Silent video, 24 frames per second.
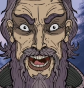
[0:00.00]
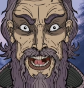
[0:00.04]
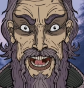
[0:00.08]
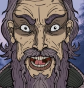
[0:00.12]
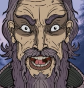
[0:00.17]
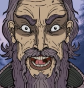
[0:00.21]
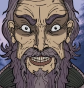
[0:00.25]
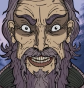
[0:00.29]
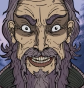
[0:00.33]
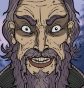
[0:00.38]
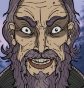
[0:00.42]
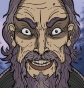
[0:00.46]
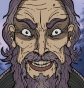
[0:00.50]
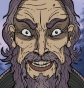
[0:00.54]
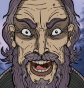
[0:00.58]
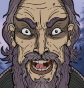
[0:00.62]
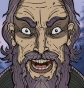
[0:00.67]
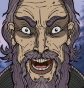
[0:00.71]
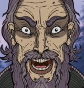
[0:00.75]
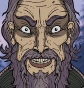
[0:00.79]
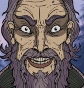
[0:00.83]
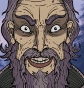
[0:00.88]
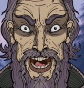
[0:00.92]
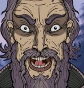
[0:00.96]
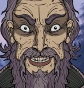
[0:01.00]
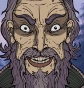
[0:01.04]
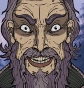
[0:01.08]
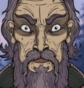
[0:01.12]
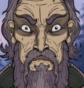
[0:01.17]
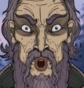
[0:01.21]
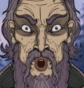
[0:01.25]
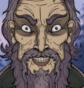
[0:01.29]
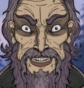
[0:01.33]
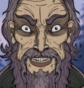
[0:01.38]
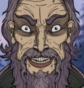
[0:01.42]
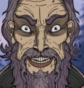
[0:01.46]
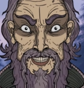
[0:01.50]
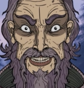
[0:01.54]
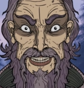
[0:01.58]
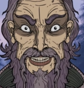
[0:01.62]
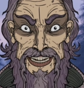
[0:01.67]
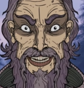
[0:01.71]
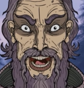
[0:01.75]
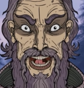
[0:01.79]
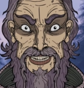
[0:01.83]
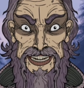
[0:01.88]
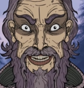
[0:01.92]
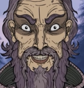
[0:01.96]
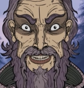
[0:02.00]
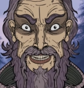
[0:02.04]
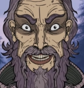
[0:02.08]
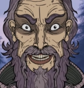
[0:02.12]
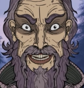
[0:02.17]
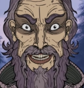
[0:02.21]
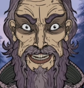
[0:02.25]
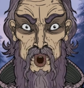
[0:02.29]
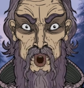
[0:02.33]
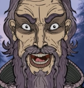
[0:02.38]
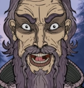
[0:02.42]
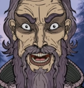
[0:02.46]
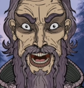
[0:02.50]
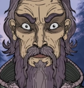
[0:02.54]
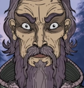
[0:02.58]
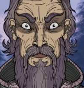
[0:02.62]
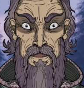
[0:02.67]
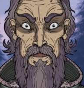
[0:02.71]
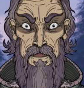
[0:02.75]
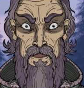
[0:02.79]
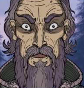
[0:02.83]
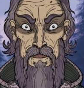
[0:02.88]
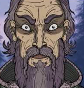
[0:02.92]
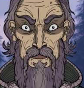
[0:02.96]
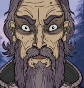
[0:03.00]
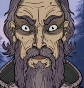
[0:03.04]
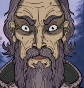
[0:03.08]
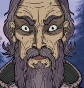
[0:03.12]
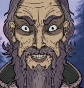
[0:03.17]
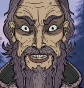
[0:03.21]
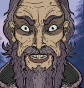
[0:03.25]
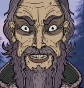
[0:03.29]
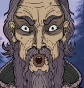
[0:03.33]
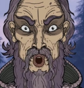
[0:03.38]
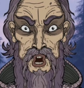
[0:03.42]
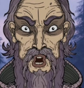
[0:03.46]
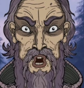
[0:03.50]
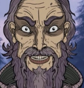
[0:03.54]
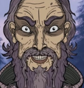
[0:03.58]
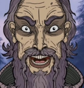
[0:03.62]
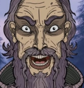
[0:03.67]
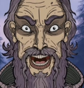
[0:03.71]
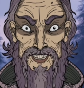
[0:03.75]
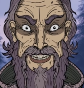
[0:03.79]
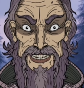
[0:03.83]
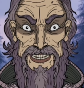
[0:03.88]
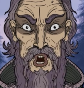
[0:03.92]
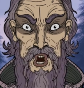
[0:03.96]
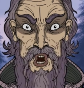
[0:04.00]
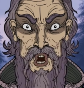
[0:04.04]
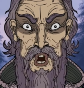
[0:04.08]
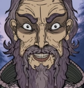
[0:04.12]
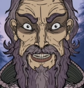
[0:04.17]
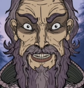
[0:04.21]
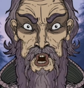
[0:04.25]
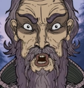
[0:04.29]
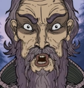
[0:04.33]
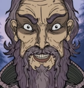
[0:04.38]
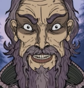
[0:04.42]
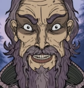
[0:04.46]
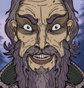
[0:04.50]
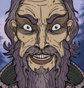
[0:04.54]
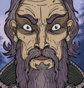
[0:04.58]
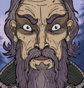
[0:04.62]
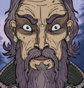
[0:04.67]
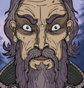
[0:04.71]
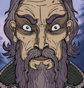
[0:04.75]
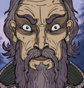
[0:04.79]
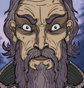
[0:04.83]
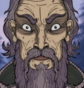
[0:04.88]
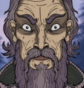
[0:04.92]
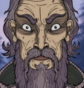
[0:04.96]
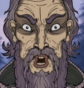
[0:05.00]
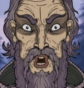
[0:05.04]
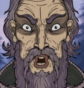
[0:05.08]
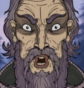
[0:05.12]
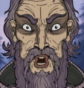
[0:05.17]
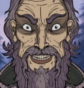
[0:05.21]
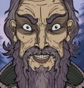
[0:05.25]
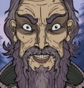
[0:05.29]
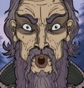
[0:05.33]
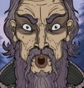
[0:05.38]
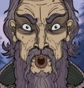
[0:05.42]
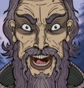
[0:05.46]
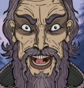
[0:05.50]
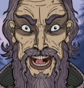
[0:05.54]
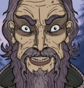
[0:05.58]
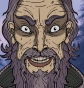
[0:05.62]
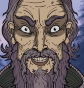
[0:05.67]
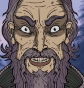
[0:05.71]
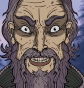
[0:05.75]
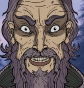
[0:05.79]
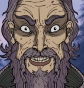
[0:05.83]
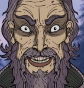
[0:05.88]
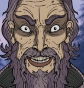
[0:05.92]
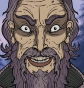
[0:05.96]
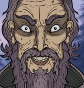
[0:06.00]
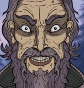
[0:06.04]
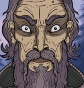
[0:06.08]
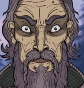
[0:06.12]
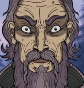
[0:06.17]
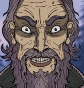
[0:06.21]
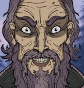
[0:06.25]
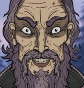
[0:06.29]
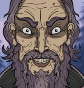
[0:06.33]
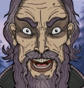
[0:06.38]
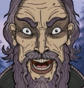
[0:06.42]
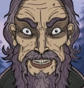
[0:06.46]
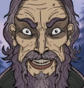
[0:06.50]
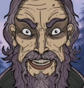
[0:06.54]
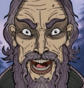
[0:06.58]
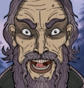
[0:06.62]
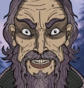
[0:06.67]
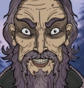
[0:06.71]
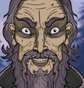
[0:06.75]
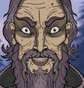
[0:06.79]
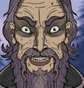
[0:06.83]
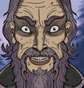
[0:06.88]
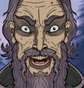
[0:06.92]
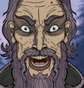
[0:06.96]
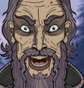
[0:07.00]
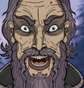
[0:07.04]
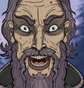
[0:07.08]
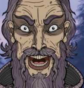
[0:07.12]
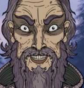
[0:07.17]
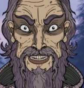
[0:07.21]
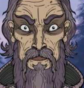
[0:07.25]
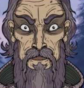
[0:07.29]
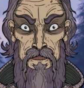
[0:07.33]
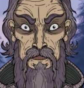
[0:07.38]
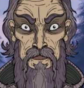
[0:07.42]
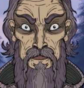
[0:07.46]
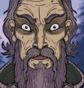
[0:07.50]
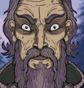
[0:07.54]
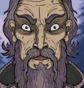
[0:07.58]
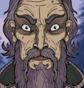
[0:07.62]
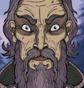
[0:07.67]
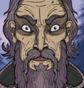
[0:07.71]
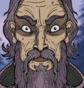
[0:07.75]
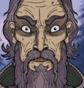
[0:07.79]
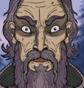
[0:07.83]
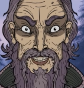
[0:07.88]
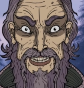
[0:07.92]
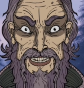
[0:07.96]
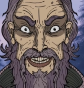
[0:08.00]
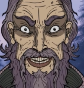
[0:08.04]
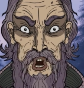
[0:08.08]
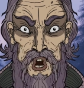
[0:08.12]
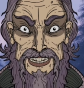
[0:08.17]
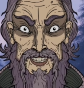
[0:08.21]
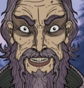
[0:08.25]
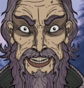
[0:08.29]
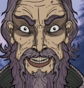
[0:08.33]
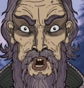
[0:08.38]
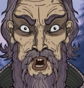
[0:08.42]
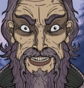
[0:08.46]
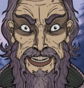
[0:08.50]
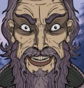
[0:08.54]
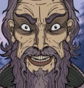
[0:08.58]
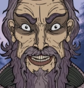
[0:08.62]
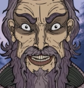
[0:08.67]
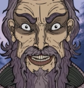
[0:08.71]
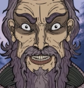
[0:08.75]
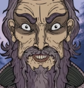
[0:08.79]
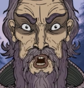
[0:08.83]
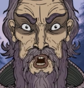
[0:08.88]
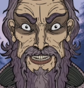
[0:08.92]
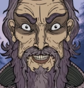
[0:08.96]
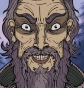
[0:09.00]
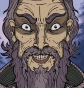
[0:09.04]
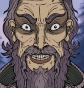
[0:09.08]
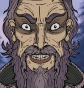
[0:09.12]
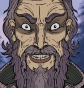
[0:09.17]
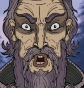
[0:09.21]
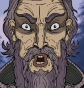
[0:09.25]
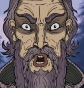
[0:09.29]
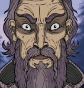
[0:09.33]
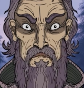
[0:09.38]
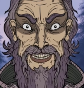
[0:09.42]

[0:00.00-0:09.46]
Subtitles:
a wave of werewolf hysteria in Europe, fueled by superstition and the growing fear of witchcraft. People believed that some